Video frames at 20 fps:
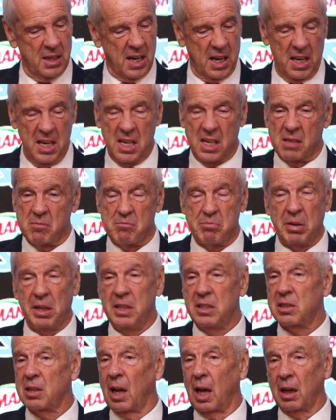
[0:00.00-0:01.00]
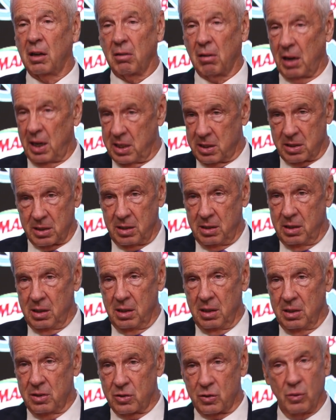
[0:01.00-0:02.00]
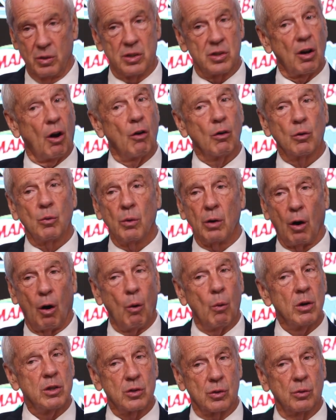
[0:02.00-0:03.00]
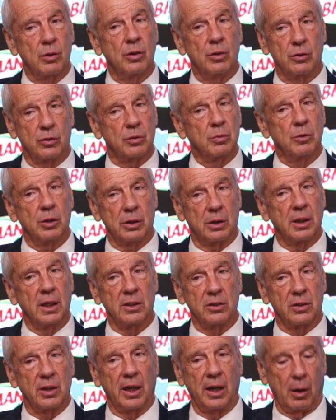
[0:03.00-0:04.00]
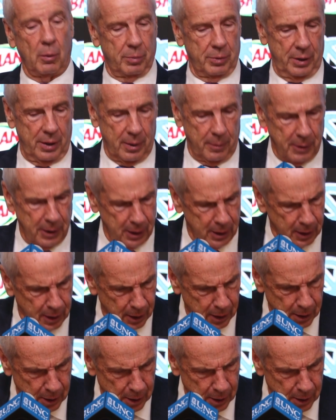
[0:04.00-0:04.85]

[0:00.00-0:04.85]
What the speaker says: Now, he competes like crazy, so he's always going to do some good things to help you. And I mean,